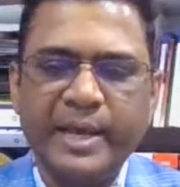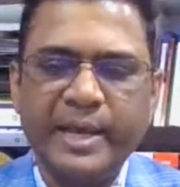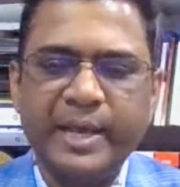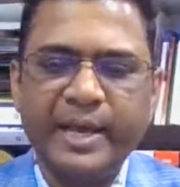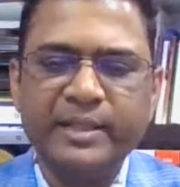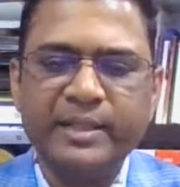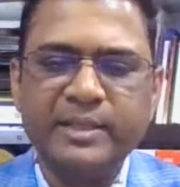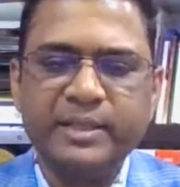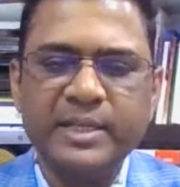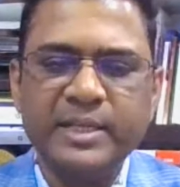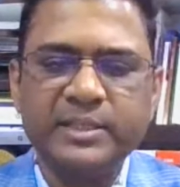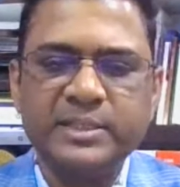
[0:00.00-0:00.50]

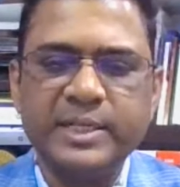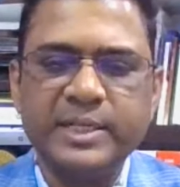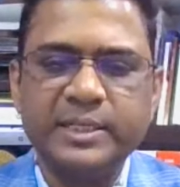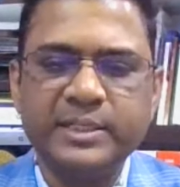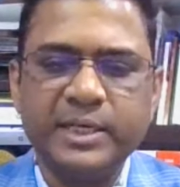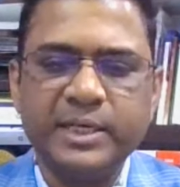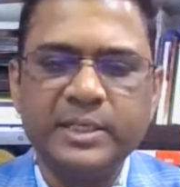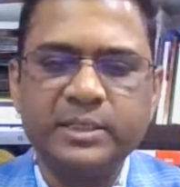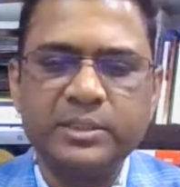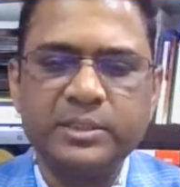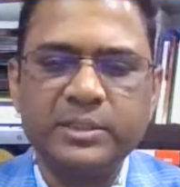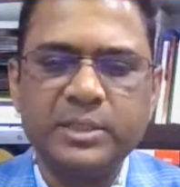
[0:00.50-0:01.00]
in this
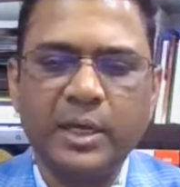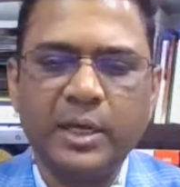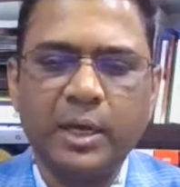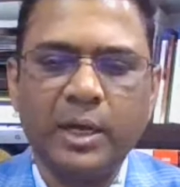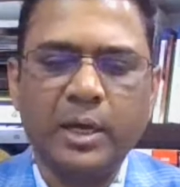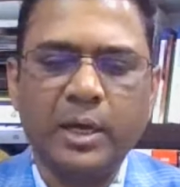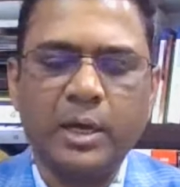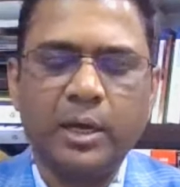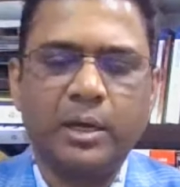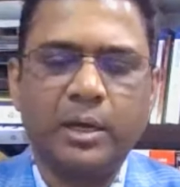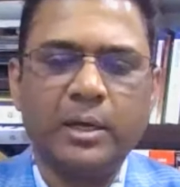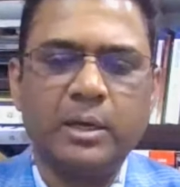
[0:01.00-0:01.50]
disease,
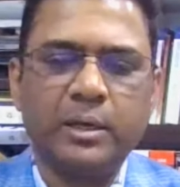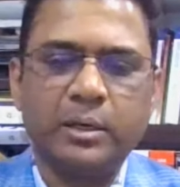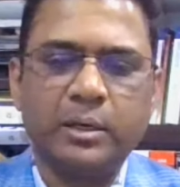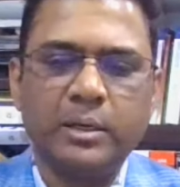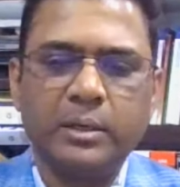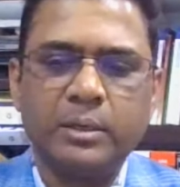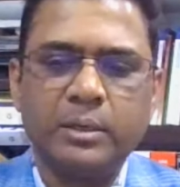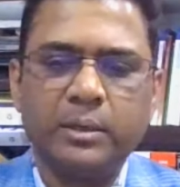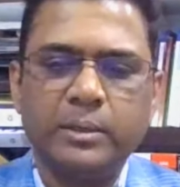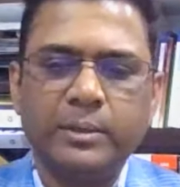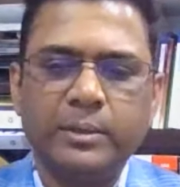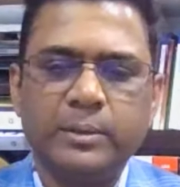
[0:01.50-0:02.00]
there
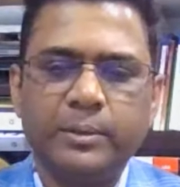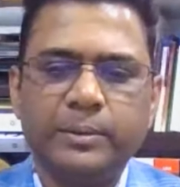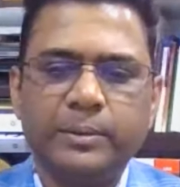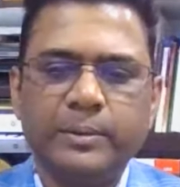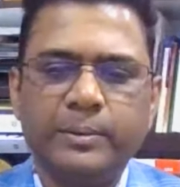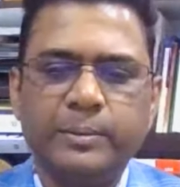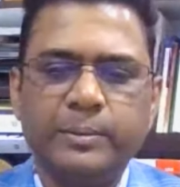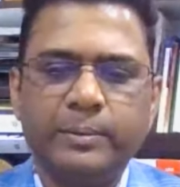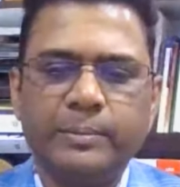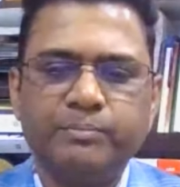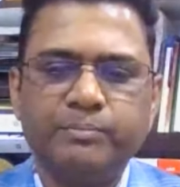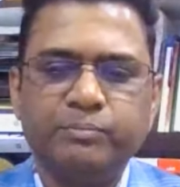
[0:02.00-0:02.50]

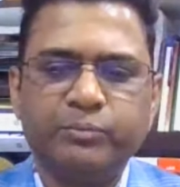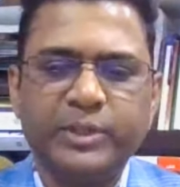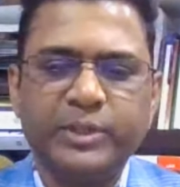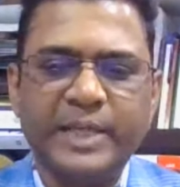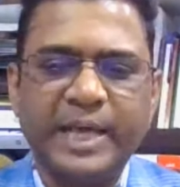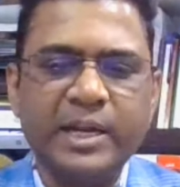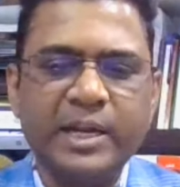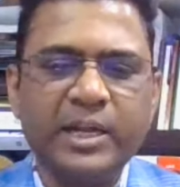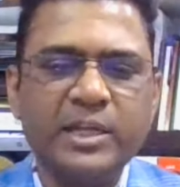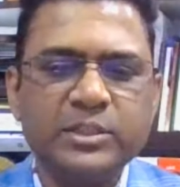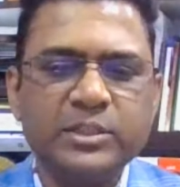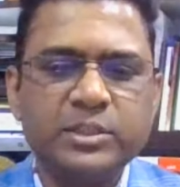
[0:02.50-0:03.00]

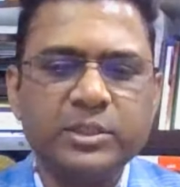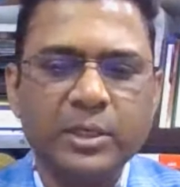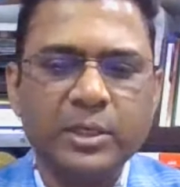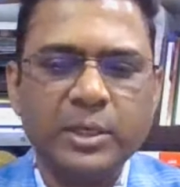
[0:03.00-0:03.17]
is